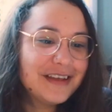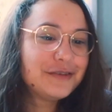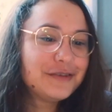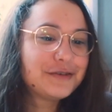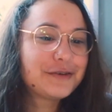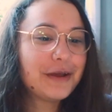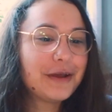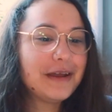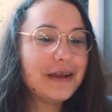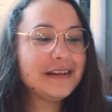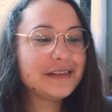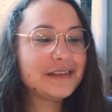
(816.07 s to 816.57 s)

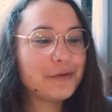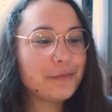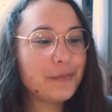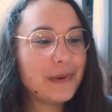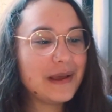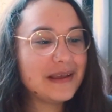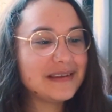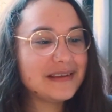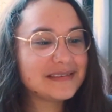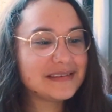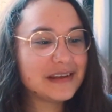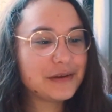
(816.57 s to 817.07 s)
Ukraine and the
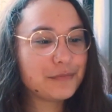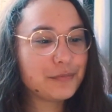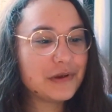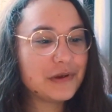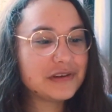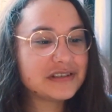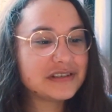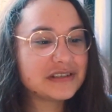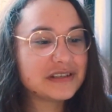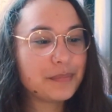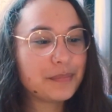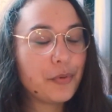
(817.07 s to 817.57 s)
West say
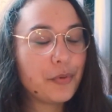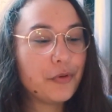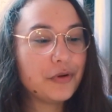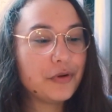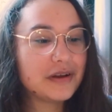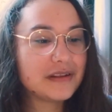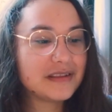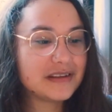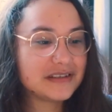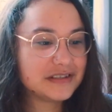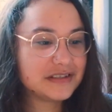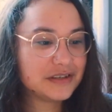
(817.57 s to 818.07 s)
Russia
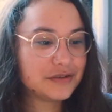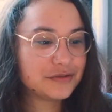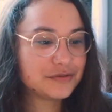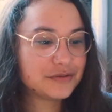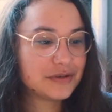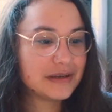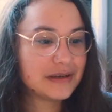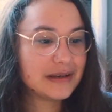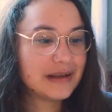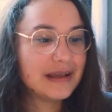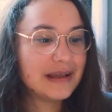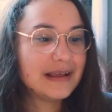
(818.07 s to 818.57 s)
deported the
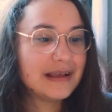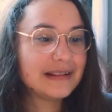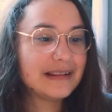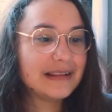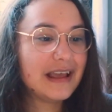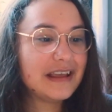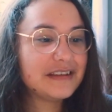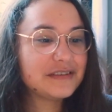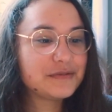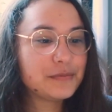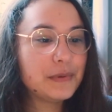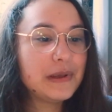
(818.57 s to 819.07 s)
children.
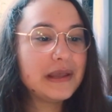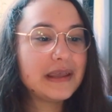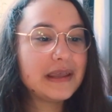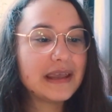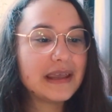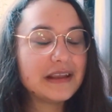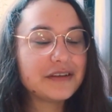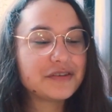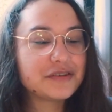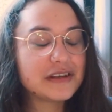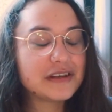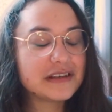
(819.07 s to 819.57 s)
Last week,
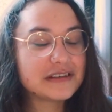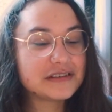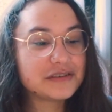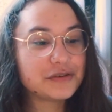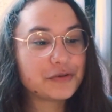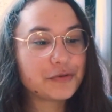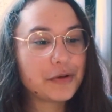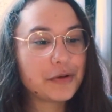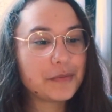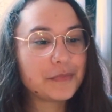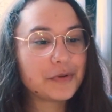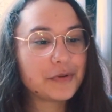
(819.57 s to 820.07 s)

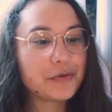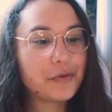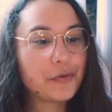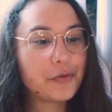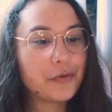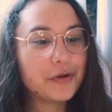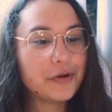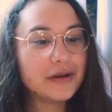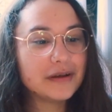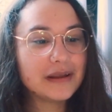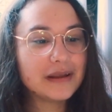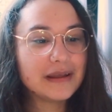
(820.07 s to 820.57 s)
International Criminal
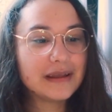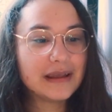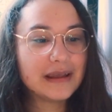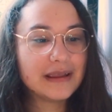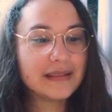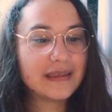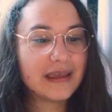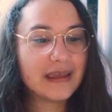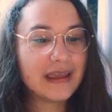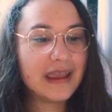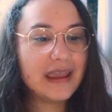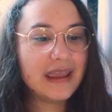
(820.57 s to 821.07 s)
Court
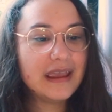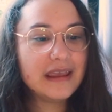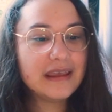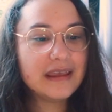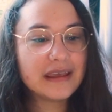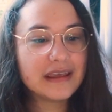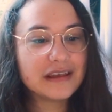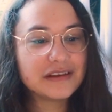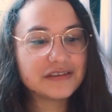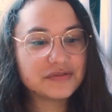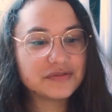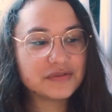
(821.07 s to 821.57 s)
in The
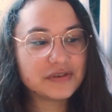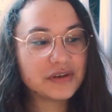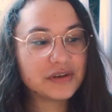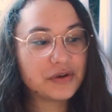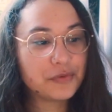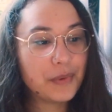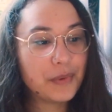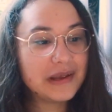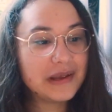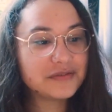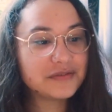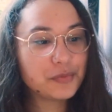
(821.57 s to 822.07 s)
Hague issued an
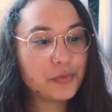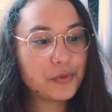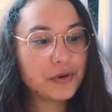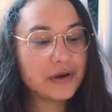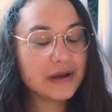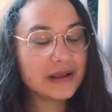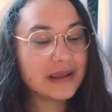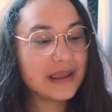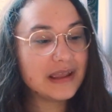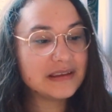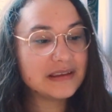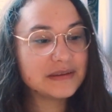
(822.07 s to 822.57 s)
arrest
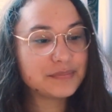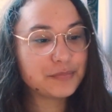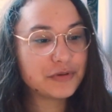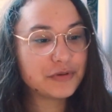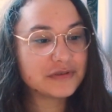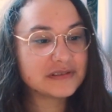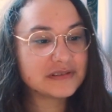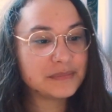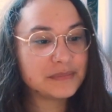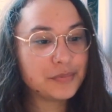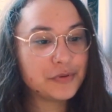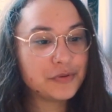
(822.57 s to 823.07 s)
warrant against
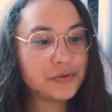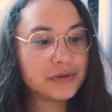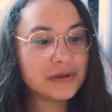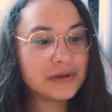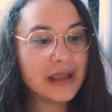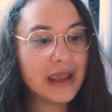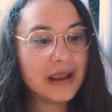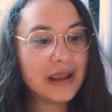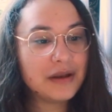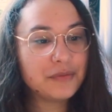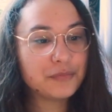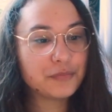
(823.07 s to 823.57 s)
President Putin
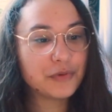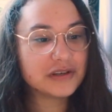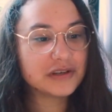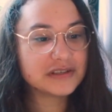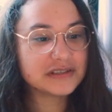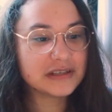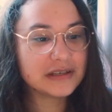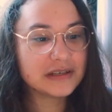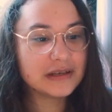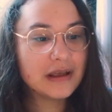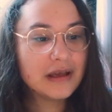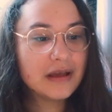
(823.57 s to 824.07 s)
and
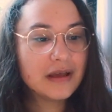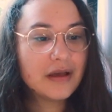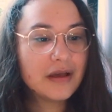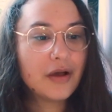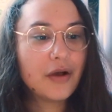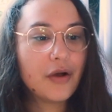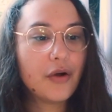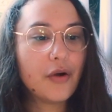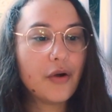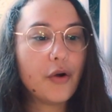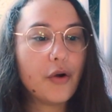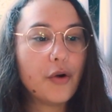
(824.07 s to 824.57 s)
Russian
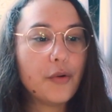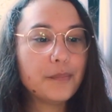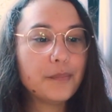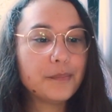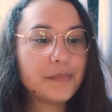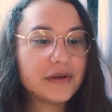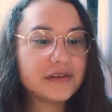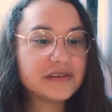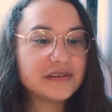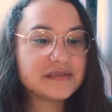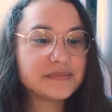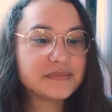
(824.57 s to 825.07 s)

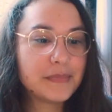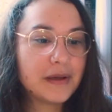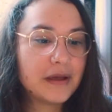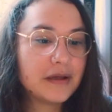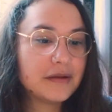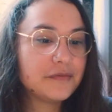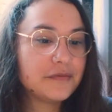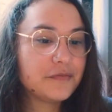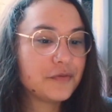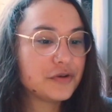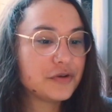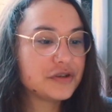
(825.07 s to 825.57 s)

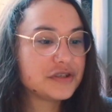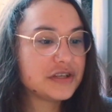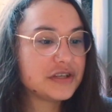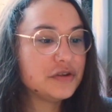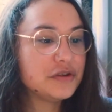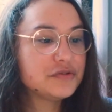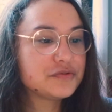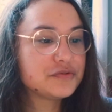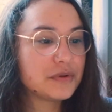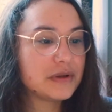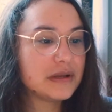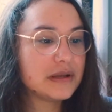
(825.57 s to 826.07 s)
Ombudsman for
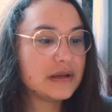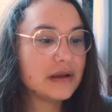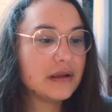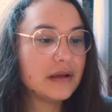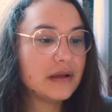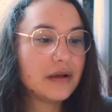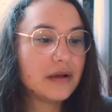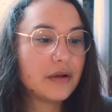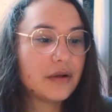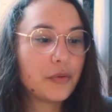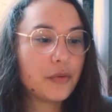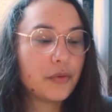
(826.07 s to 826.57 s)
Children,
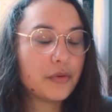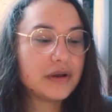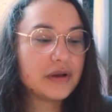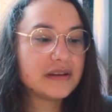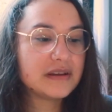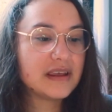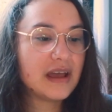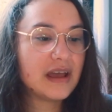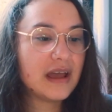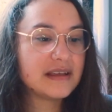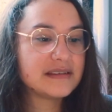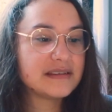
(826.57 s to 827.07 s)
according
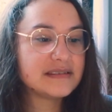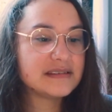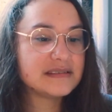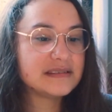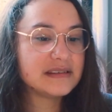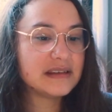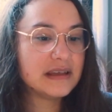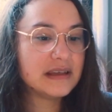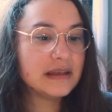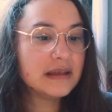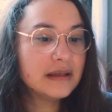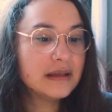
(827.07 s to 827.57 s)
to
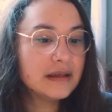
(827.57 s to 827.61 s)
ICC.